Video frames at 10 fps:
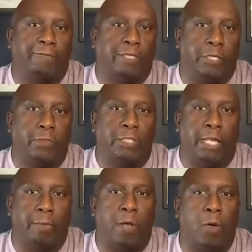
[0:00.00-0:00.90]
to you today
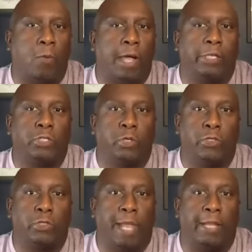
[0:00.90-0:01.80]
about why the
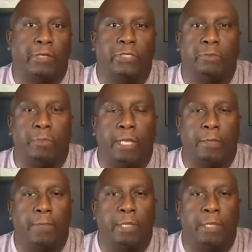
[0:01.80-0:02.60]
church matters to me